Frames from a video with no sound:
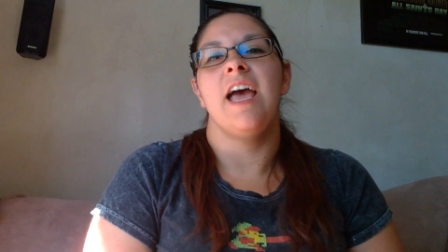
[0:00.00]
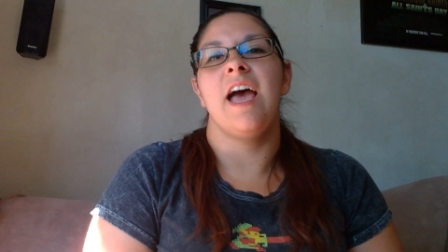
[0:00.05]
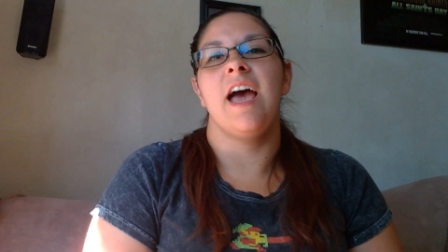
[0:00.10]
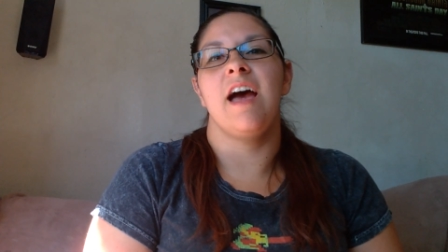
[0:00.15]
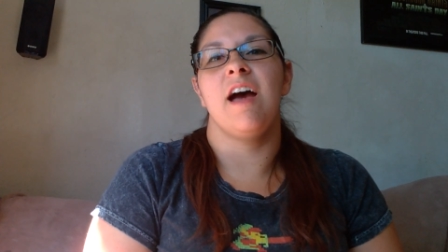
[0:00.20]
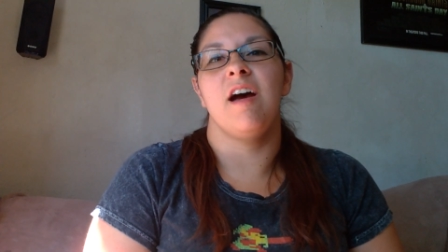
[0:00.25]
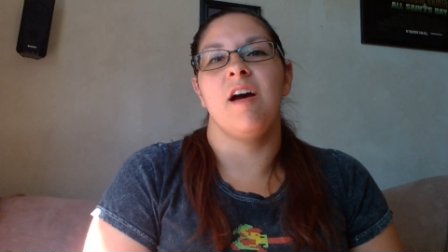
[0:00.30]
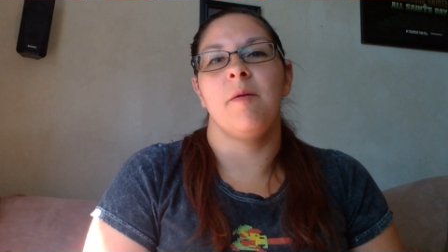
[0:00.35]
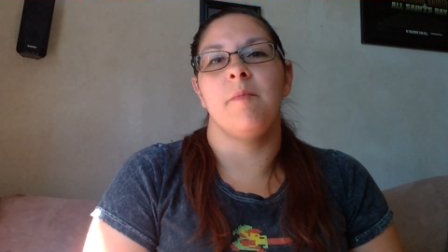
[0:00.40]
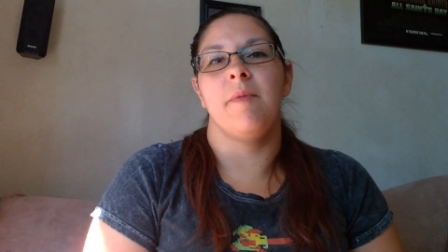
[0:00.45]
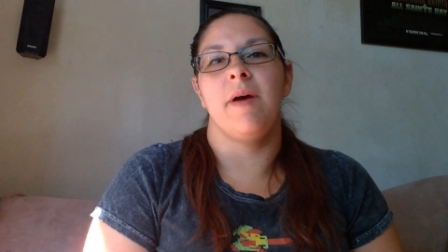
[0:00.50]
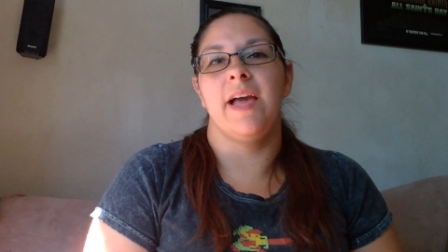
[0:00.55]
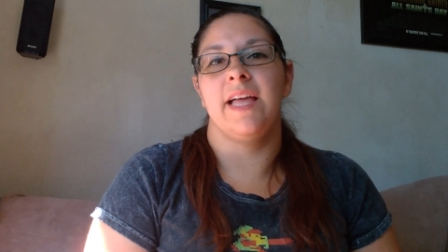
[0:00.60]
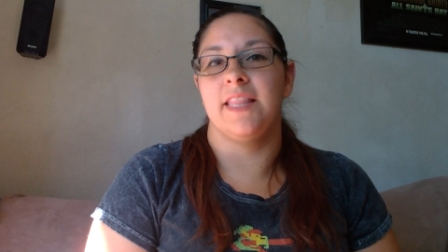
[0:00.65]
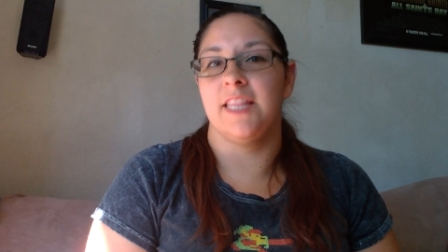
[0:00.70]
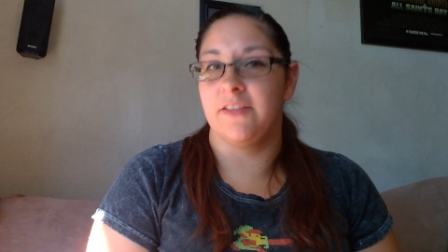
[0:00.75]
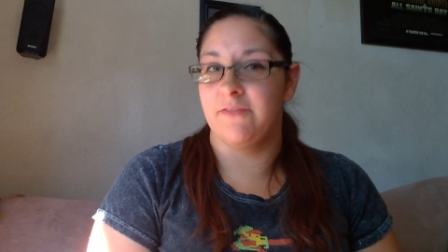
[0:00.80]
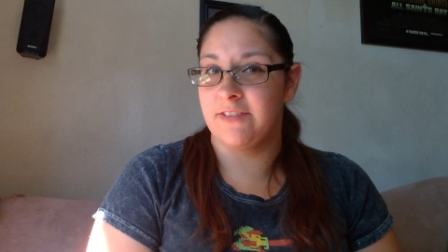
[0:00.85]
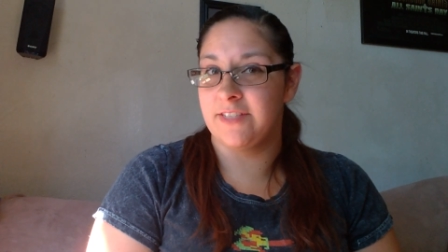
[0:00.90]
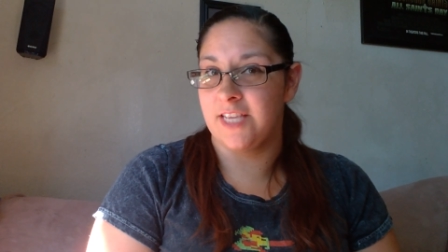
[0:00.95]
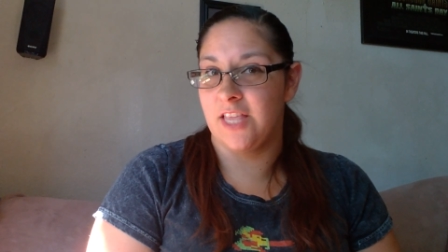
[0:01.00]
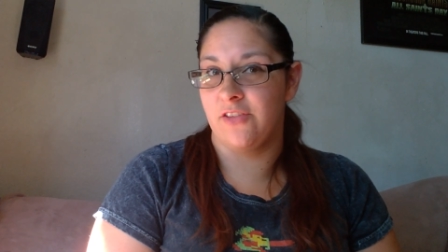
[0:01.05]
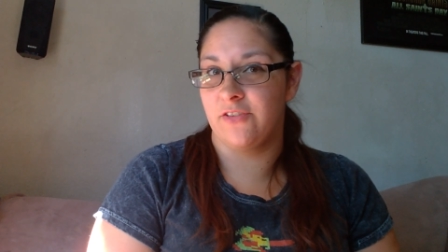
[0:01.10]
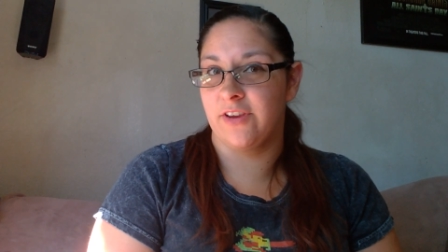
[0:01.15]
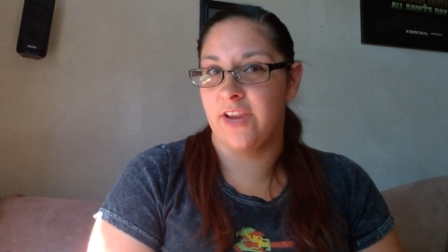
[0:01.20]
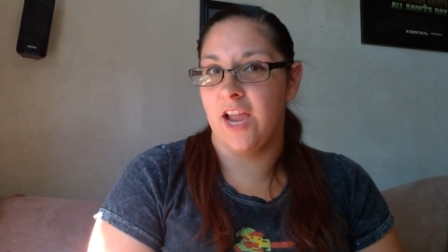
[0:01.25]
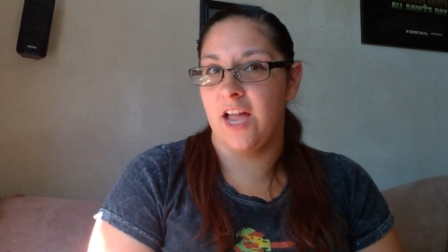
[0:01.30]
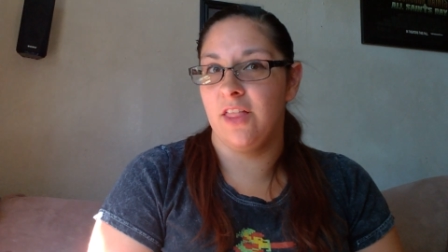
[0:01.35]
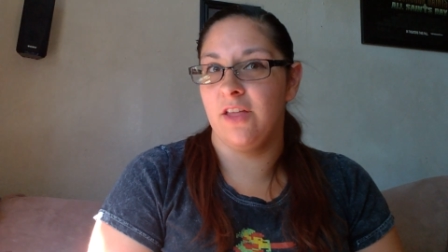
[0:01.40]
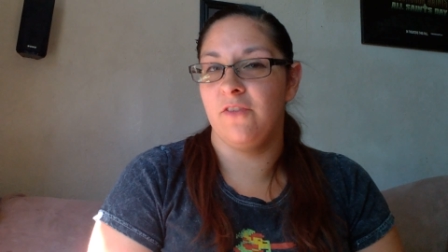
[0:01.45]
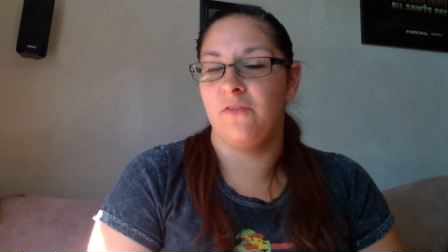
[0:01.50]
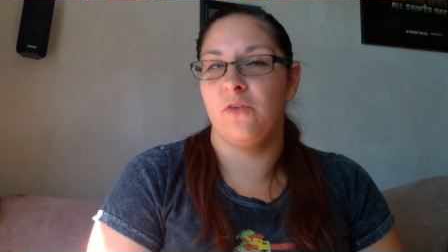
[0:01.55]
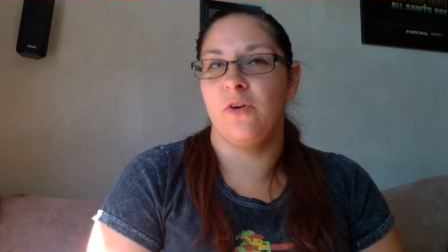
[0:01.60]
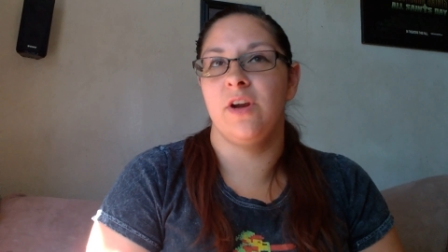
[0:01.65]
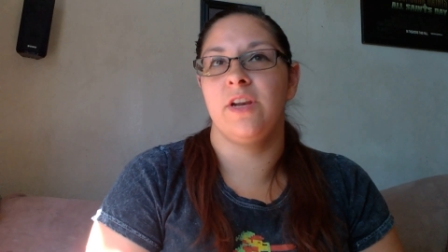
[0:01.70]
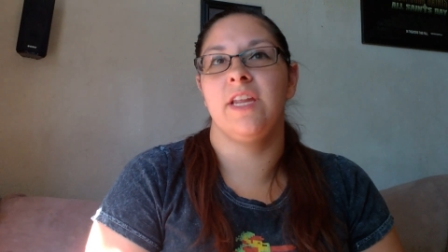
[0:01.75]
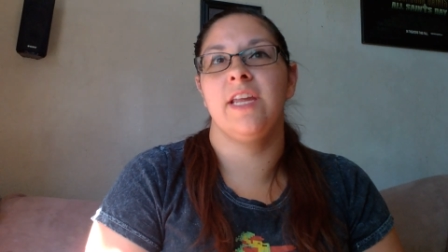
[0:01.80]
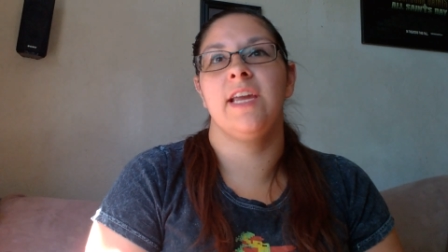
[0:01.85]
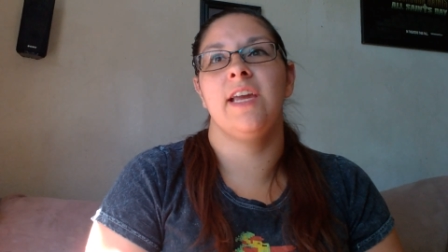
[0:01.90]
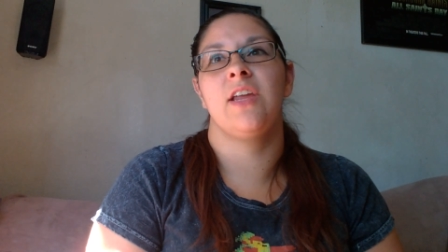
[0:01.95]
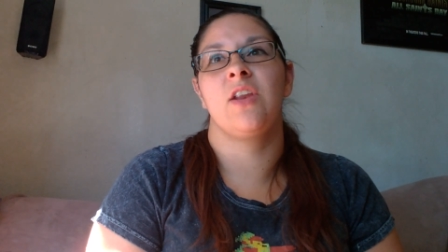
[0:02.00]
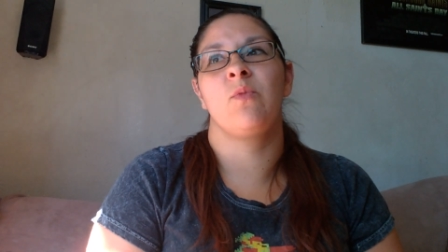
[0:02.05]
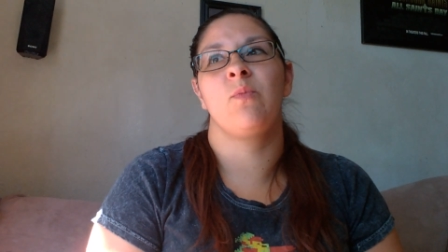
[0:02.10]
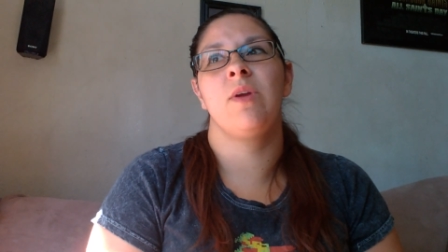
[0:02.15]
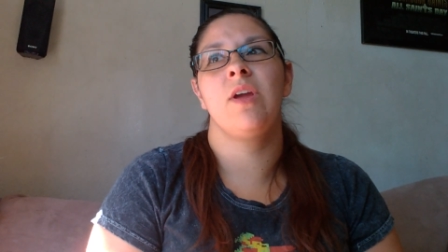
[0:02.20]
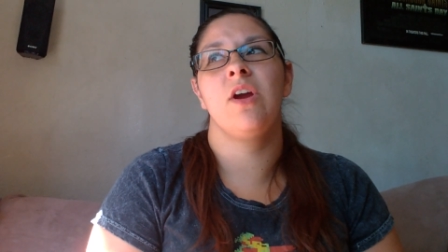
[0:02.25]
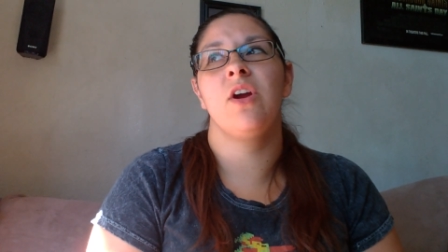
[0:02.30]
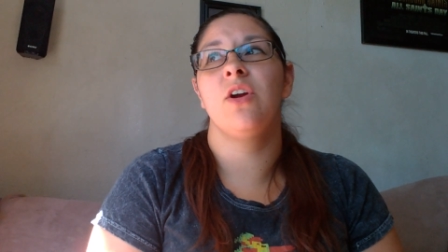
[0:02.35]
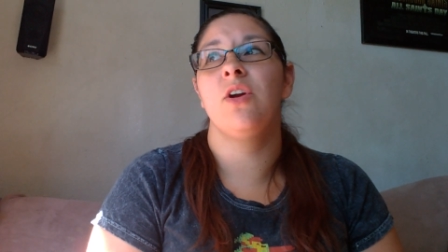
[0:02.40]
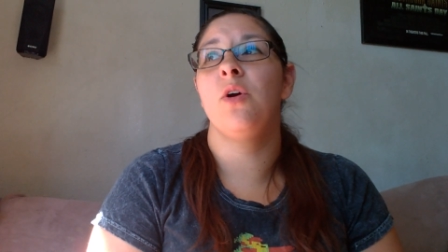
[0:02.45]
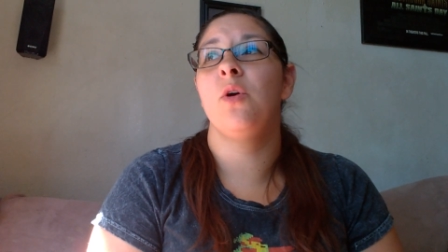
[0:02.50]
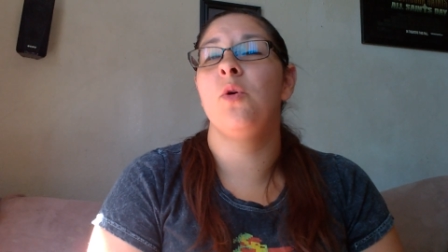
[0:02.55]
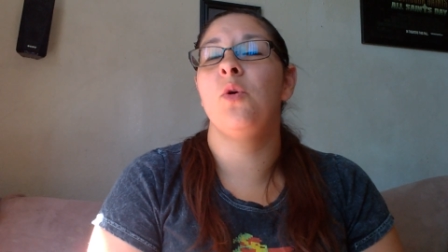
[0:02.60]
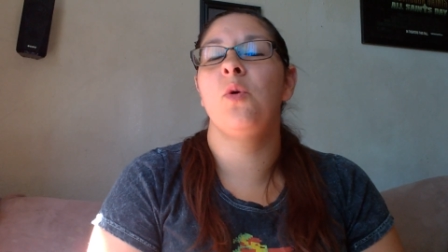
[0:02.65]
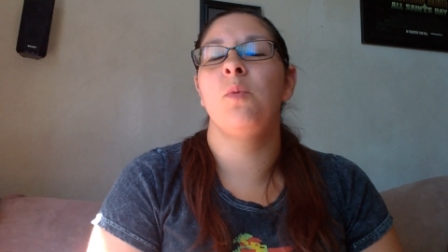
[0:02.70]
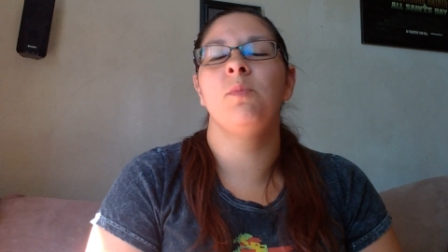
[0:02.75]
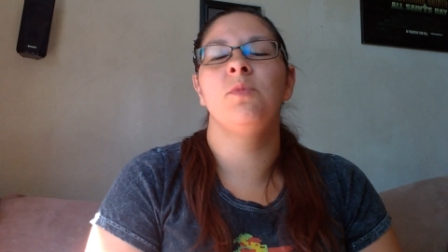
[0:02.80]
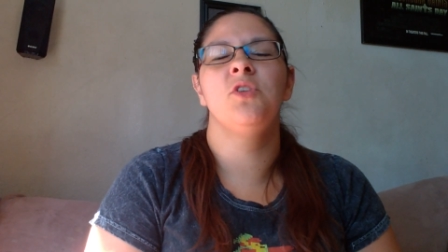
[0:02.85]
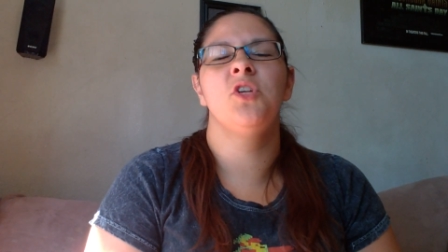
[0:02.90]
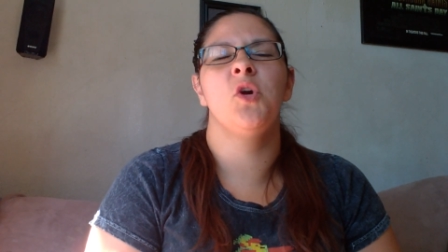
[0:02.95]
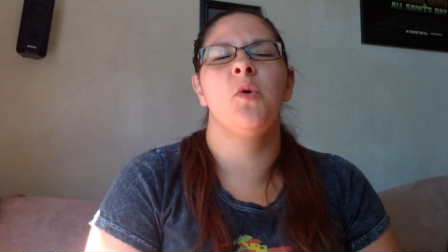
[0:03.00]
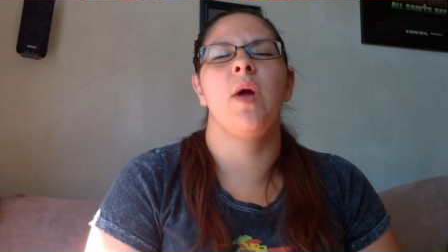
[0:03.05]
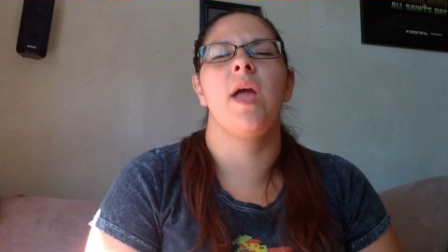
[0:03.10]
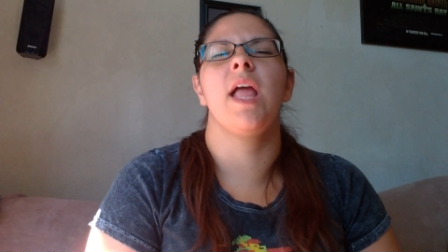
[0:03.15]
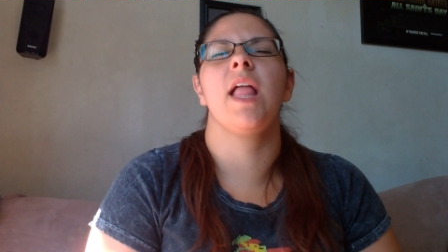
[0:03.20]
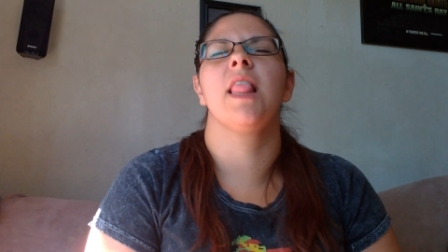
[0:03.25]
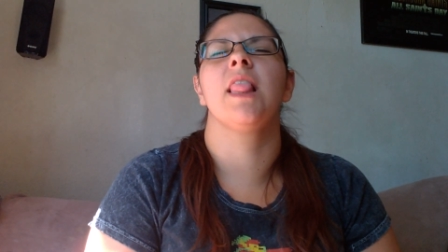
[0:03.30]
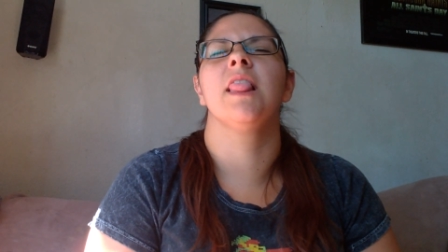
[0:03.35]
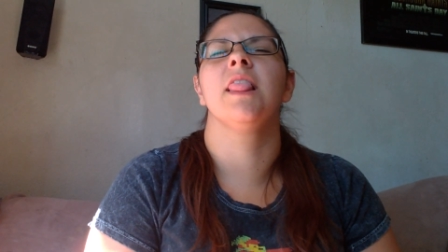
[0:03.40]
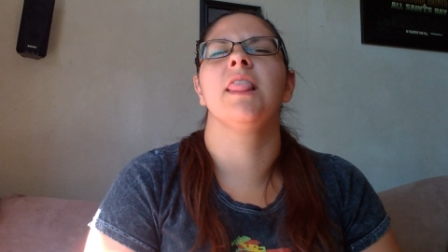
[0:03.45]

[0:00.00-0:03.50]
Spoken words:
I live in Southern California, and we are home to a